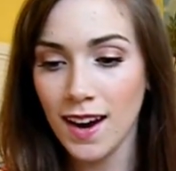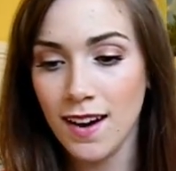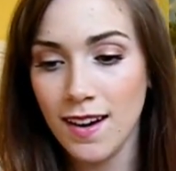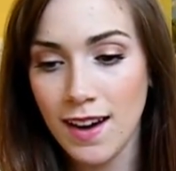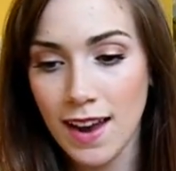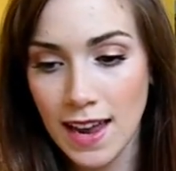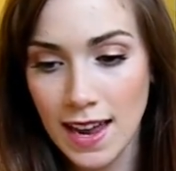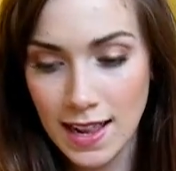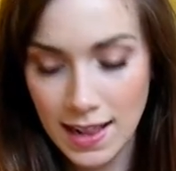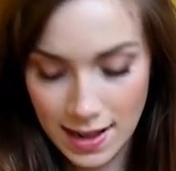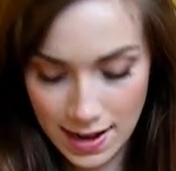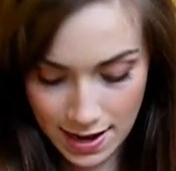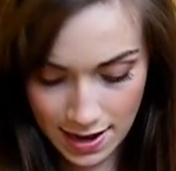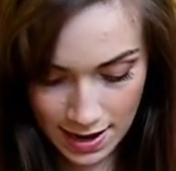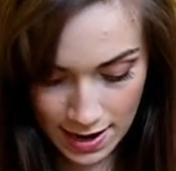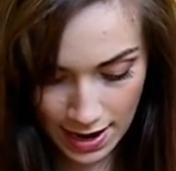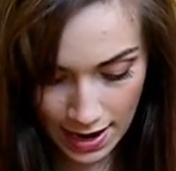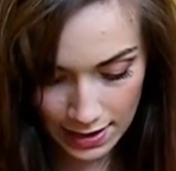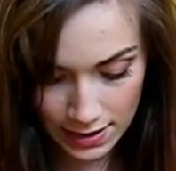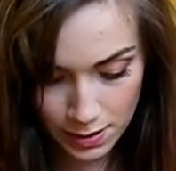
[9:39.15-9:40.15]
Alright,
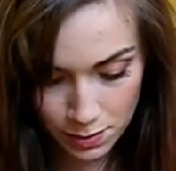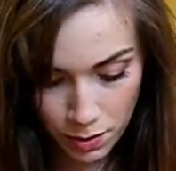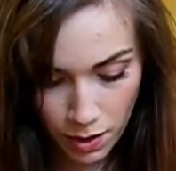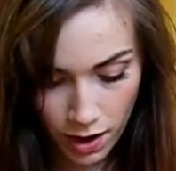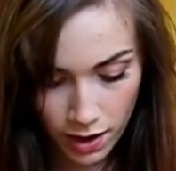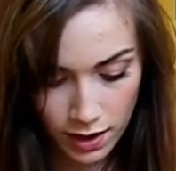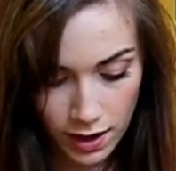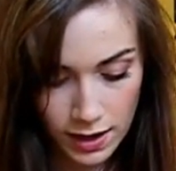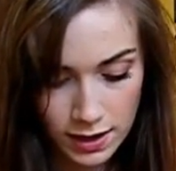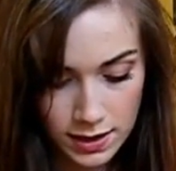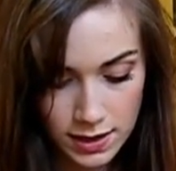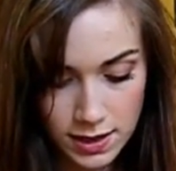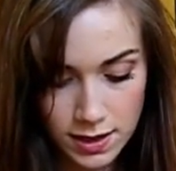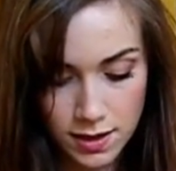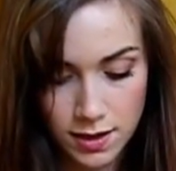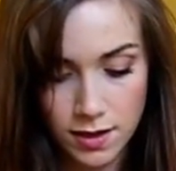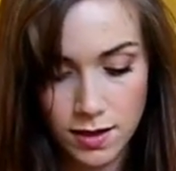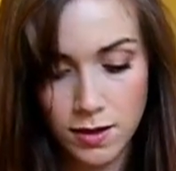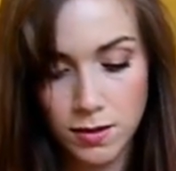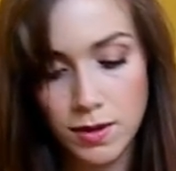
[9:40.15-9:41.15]
next product
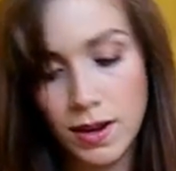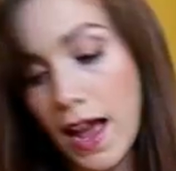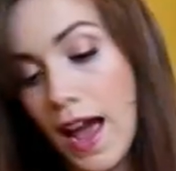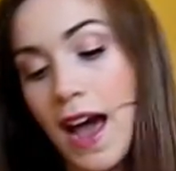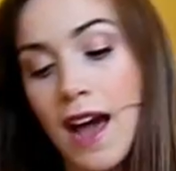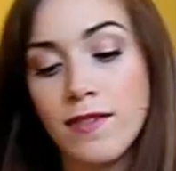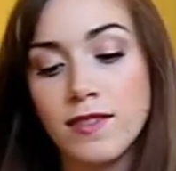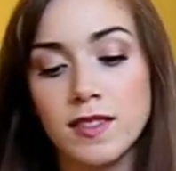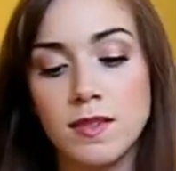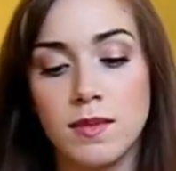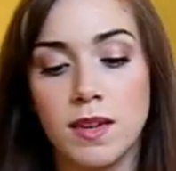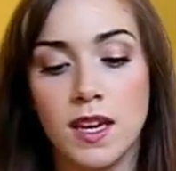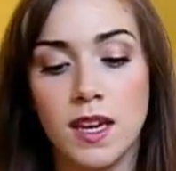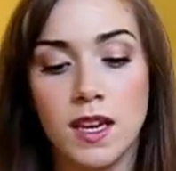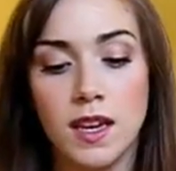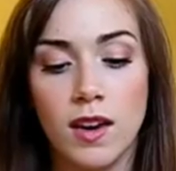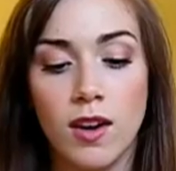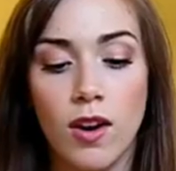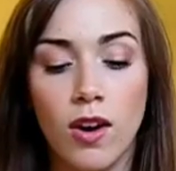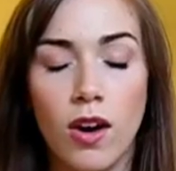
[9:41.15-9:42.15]
would have to
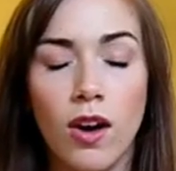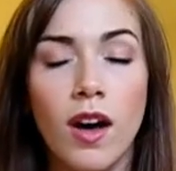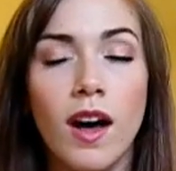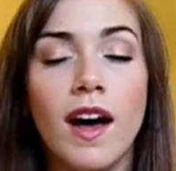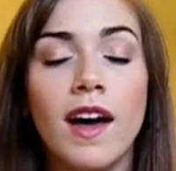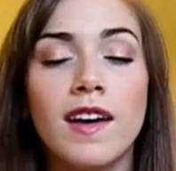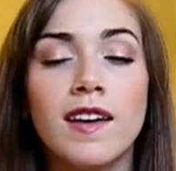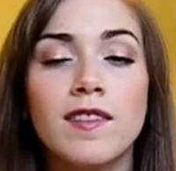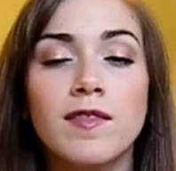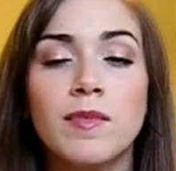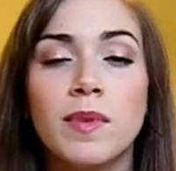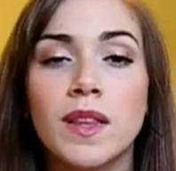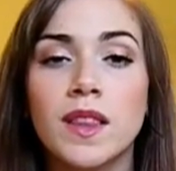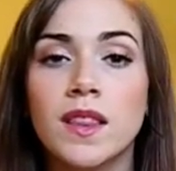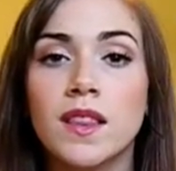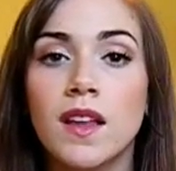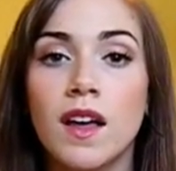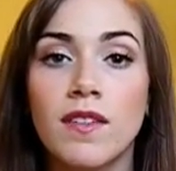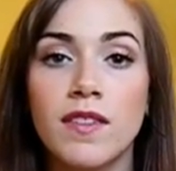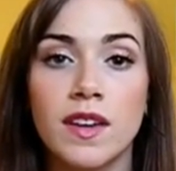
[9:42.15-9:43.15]
be, I have
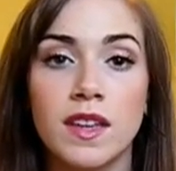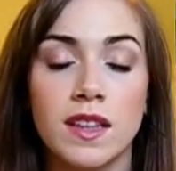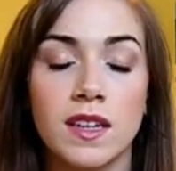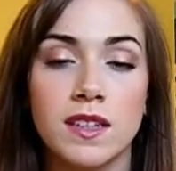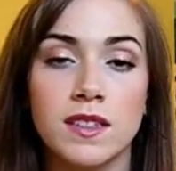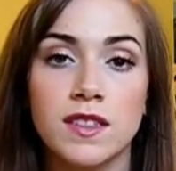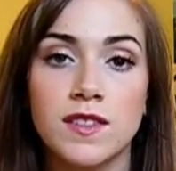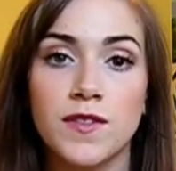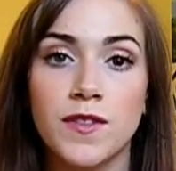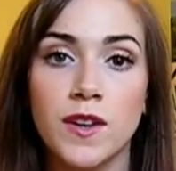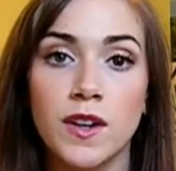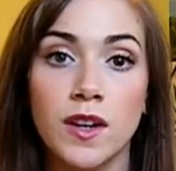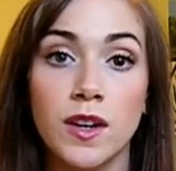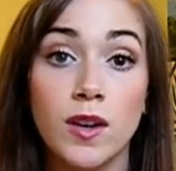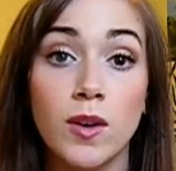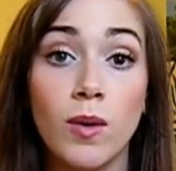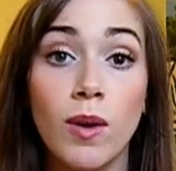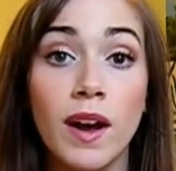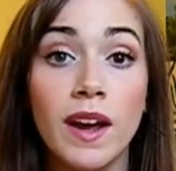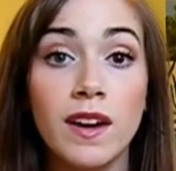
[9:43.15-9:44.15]
been loving this
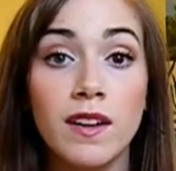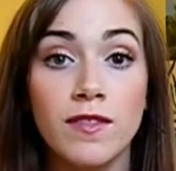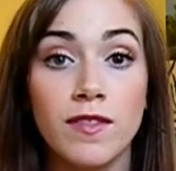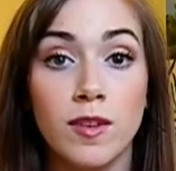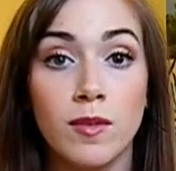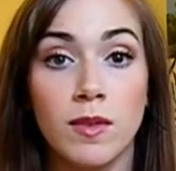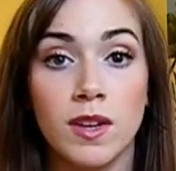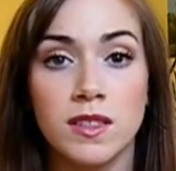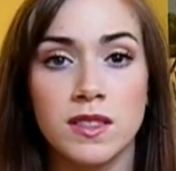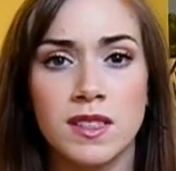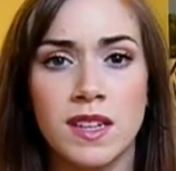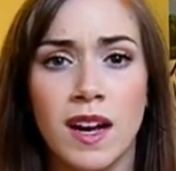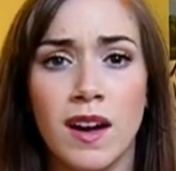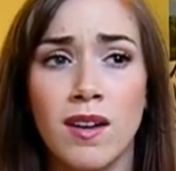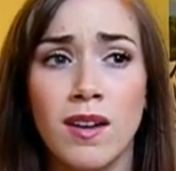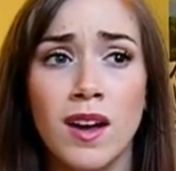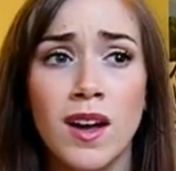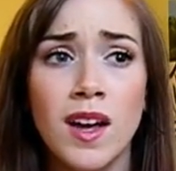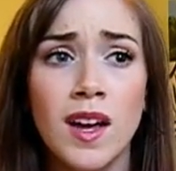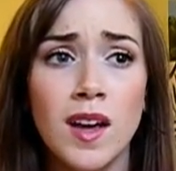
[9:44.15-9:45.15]
for quite a few months
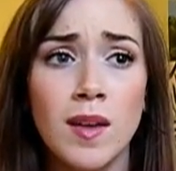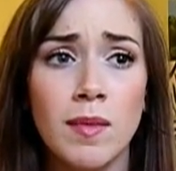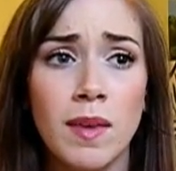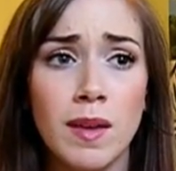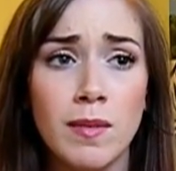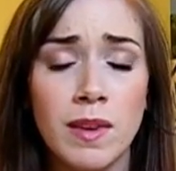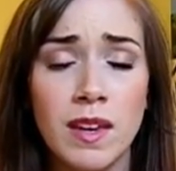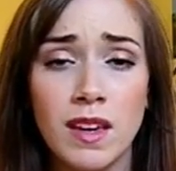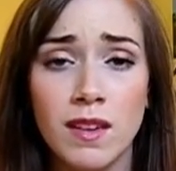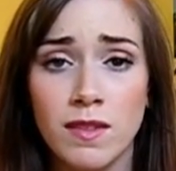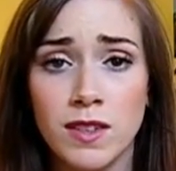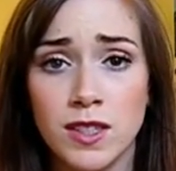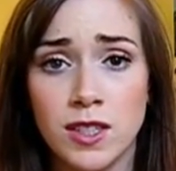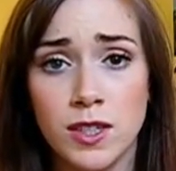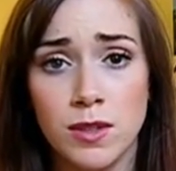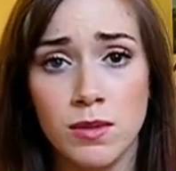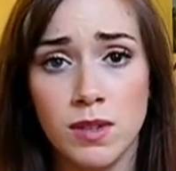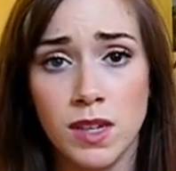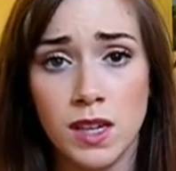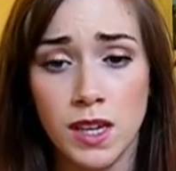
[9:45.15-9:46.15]
now, maybe even
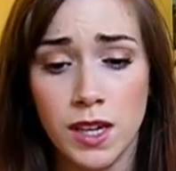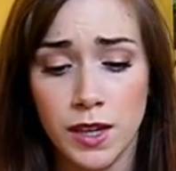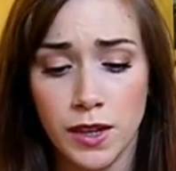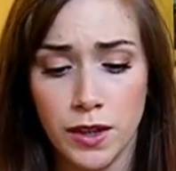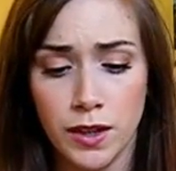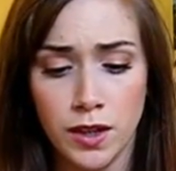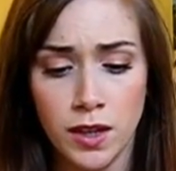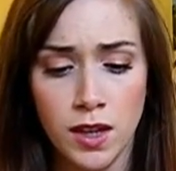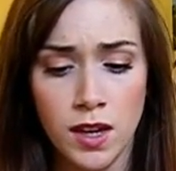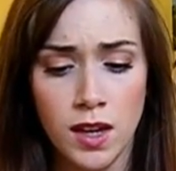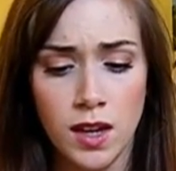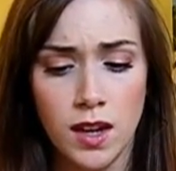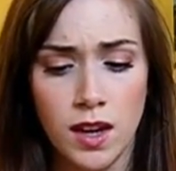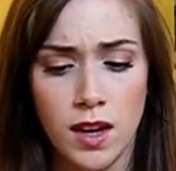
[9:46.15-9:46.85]
to a year.